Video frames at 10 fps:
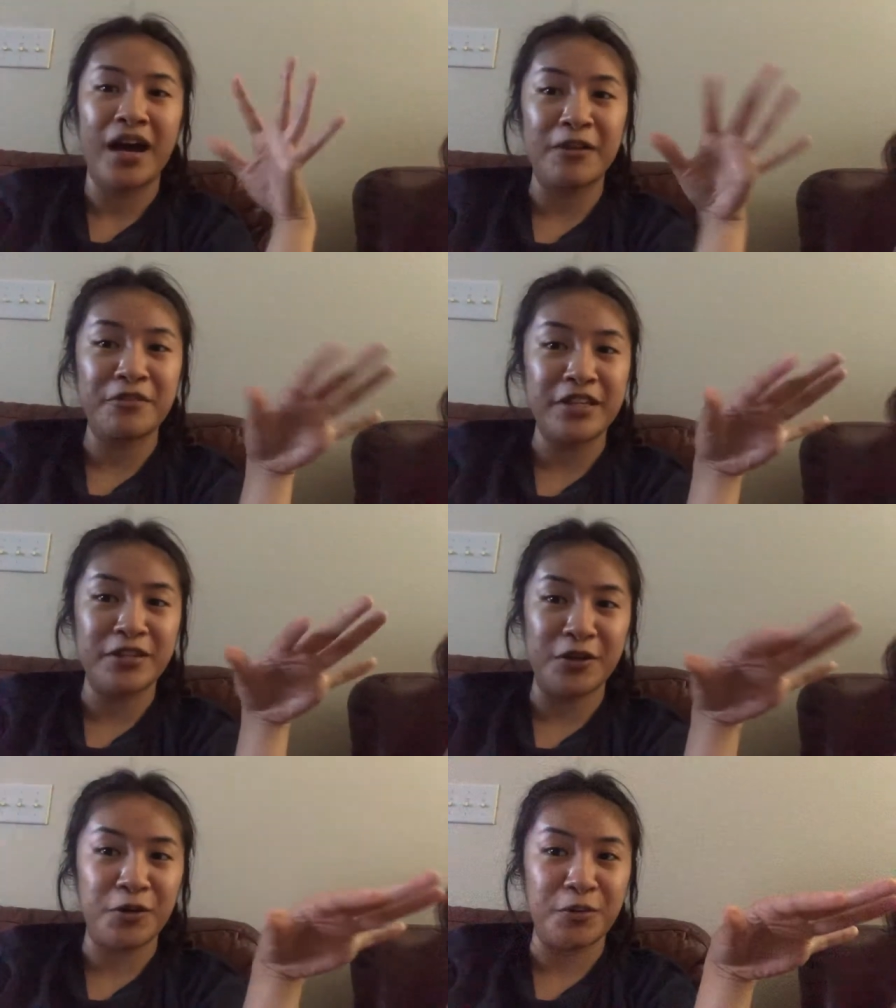I already
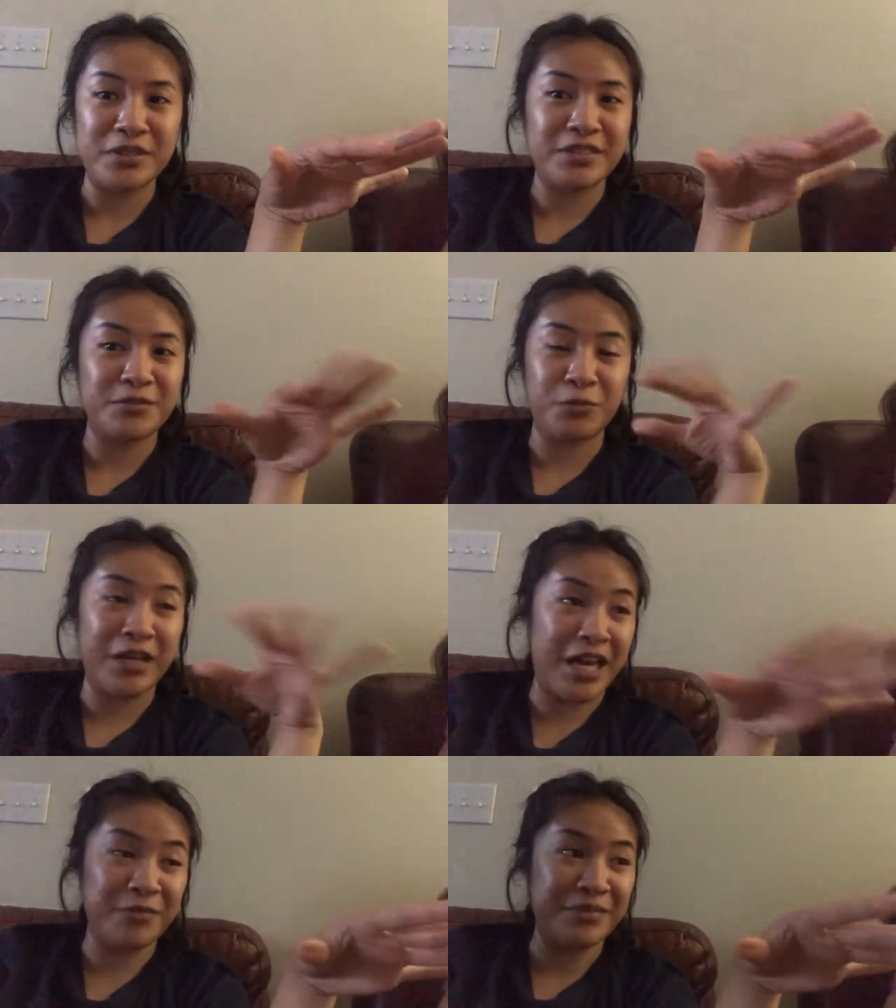know what,
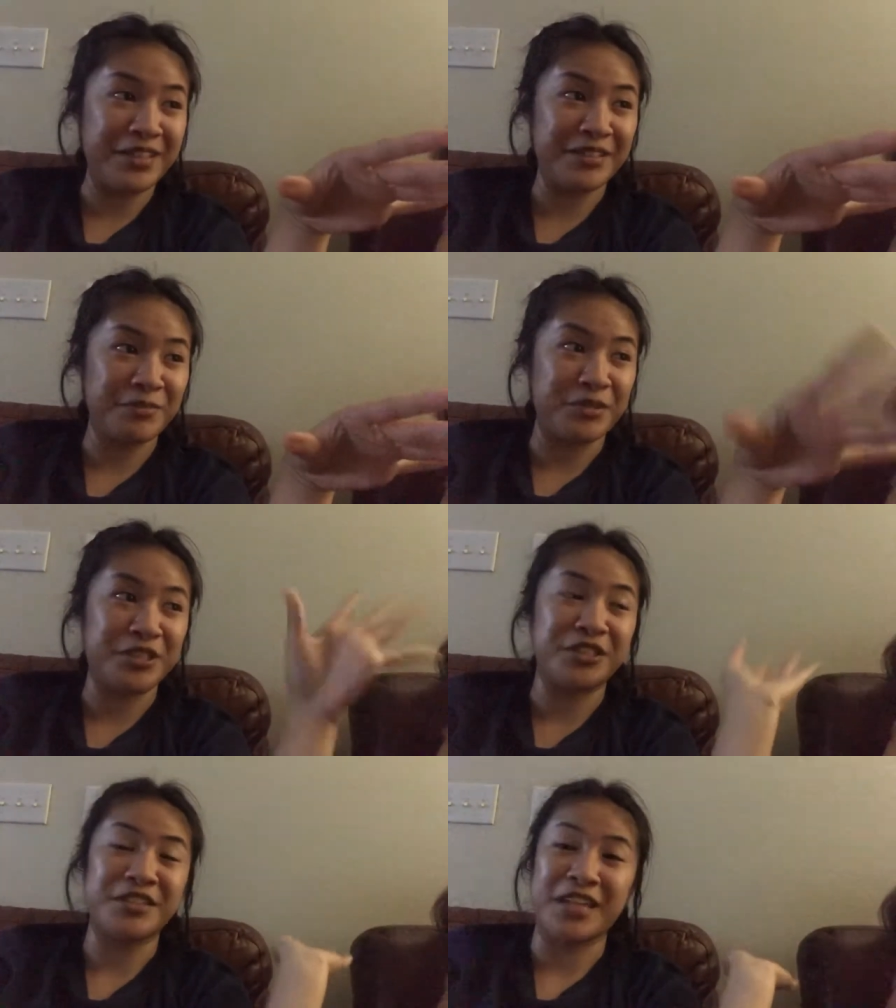what happened,
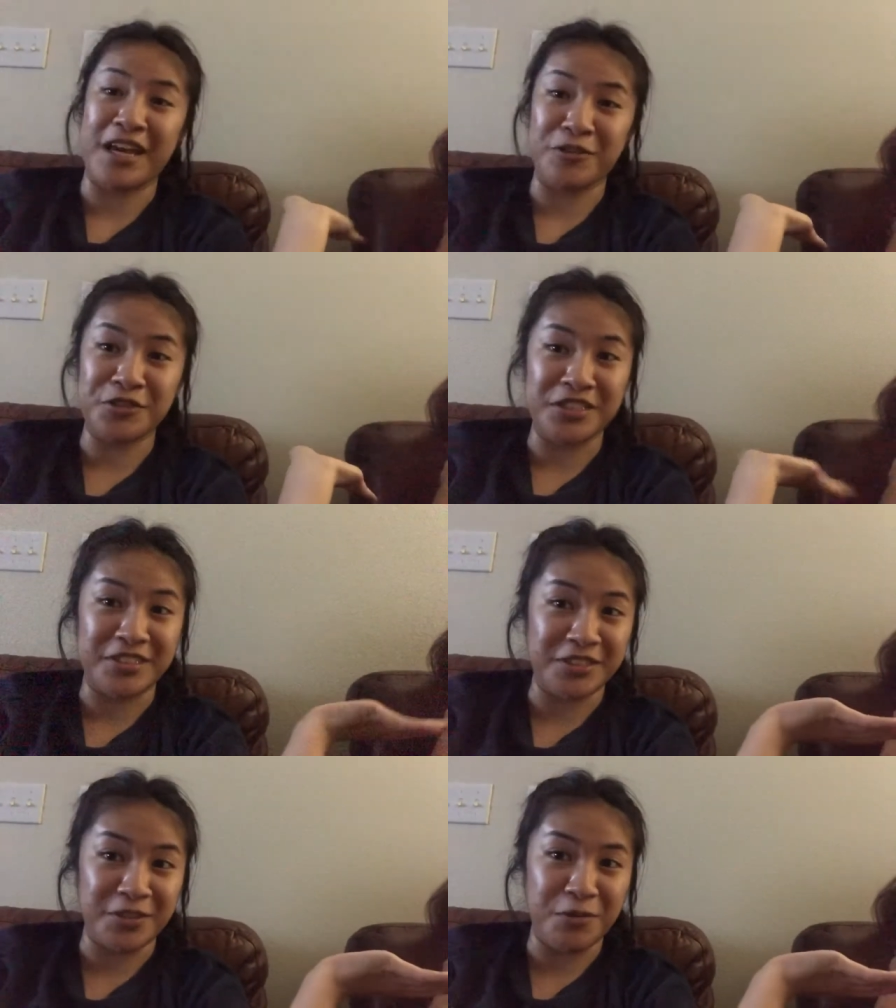but now
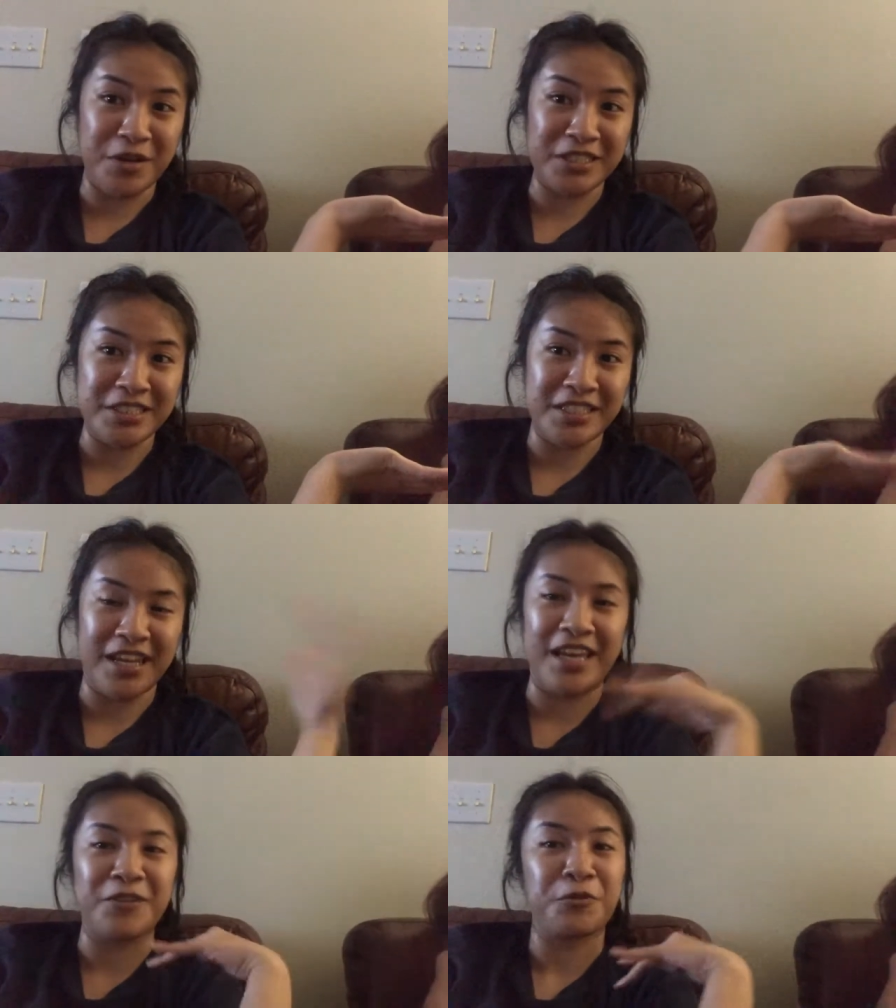she's gonna watch
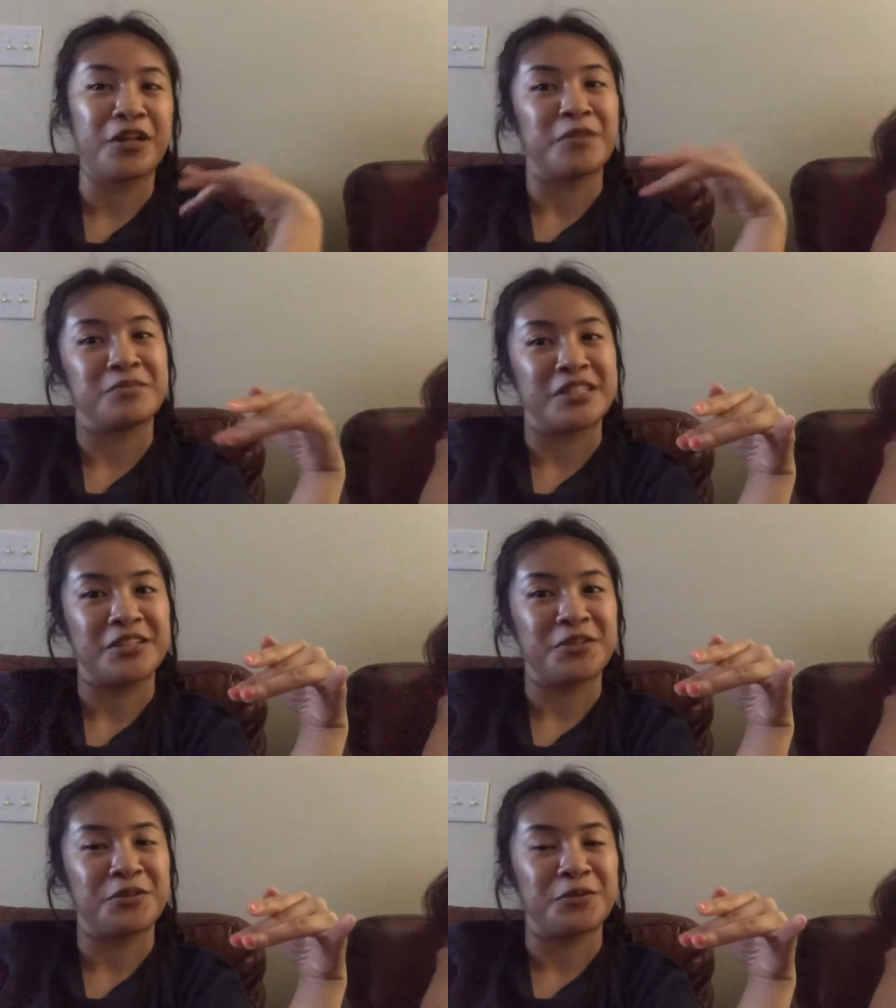it and we'll
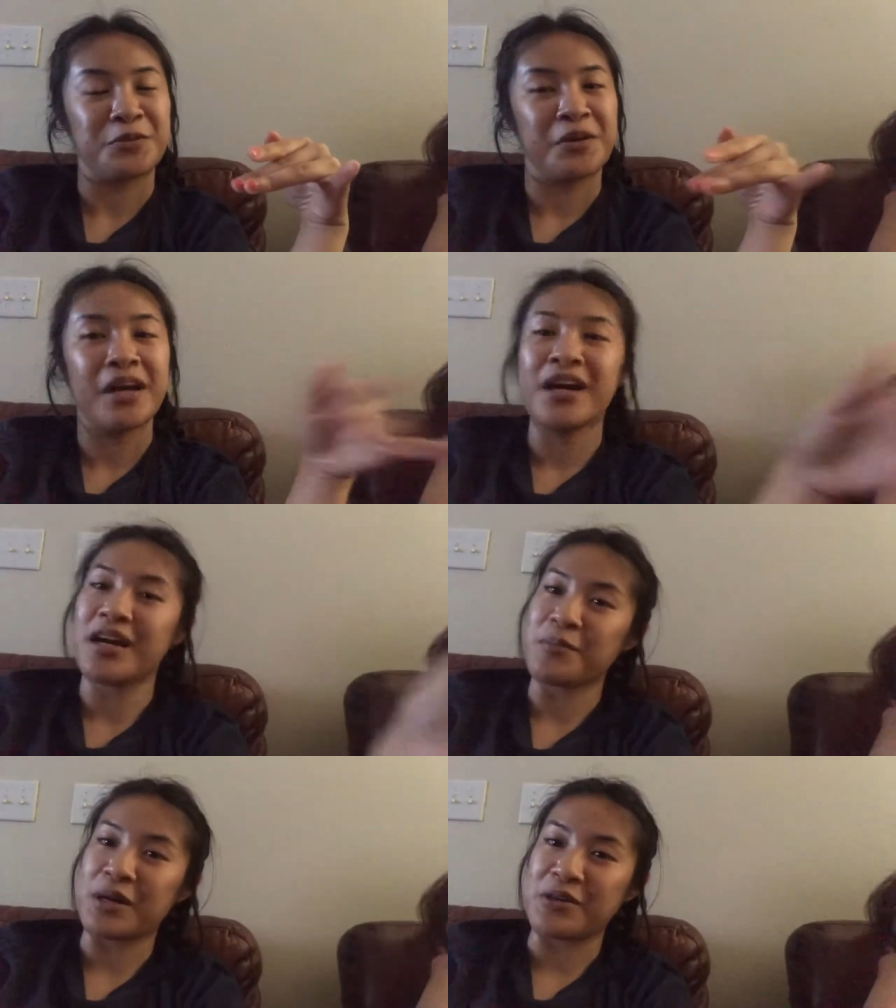update you
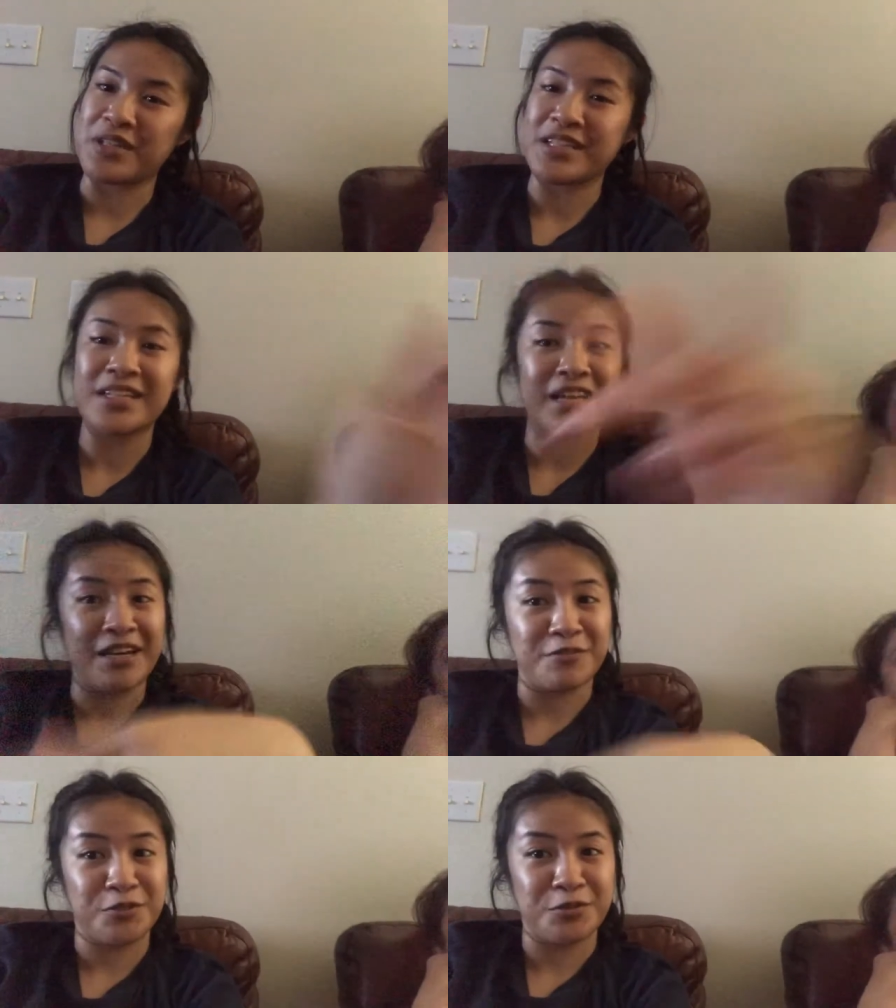about it
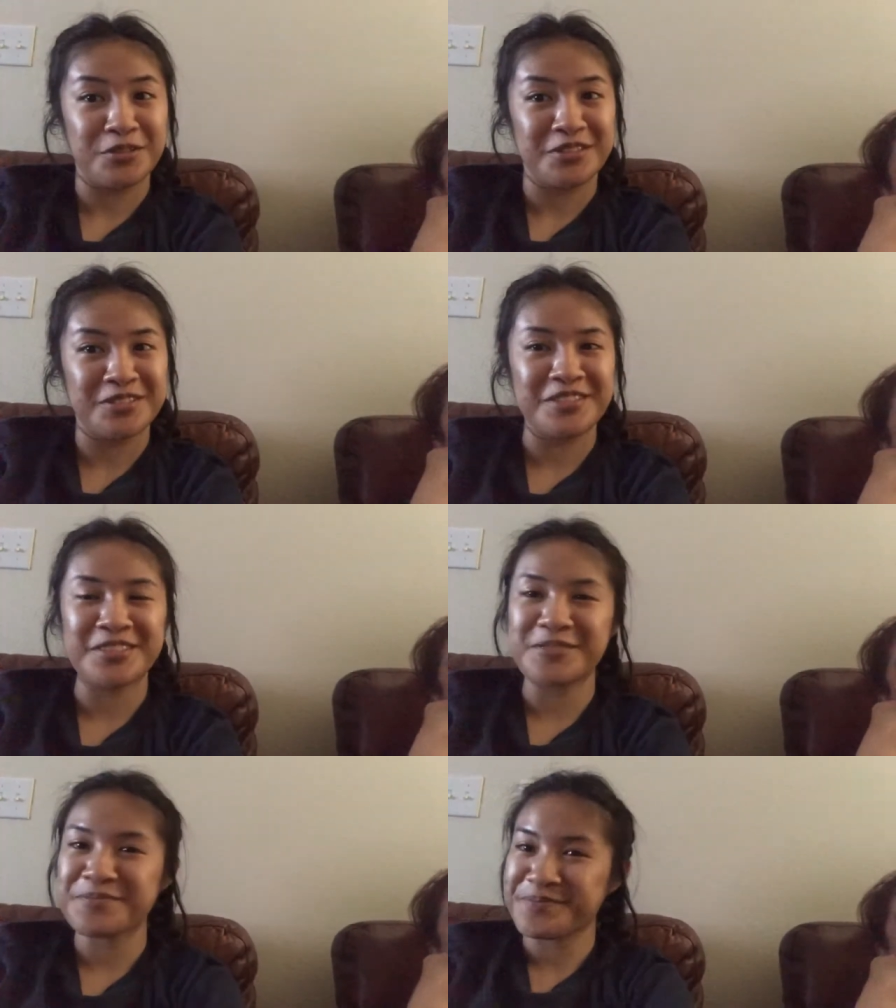
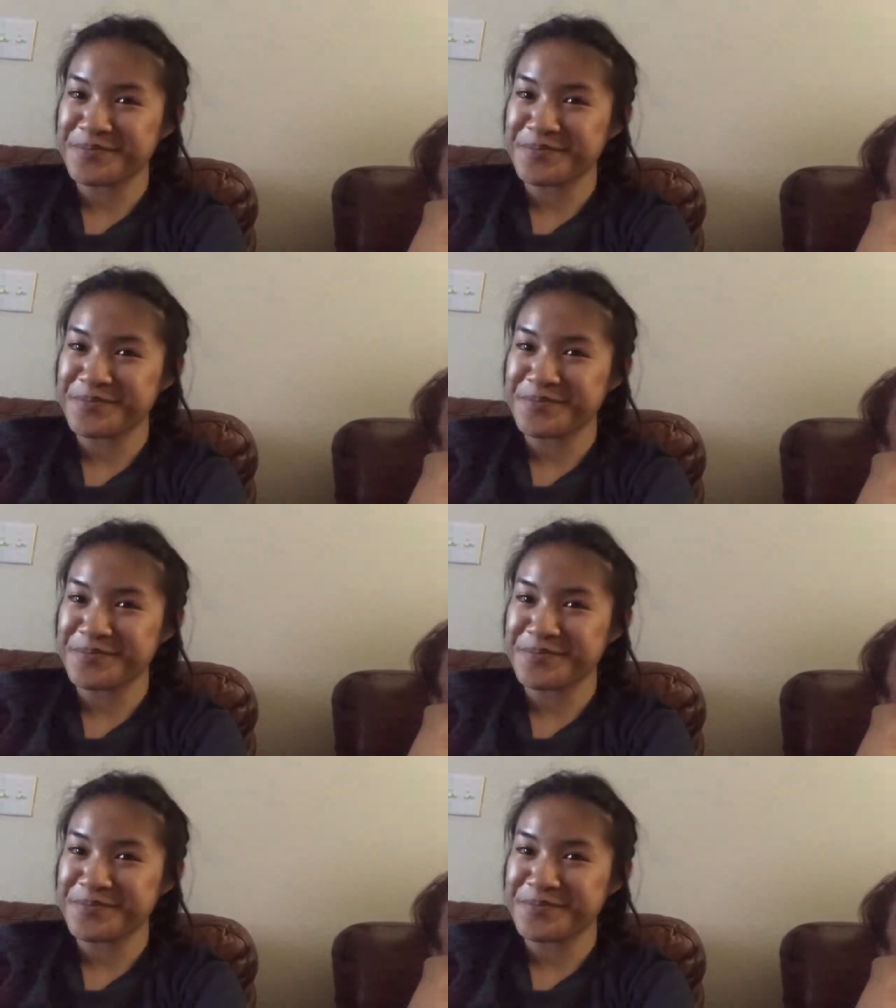afterwards.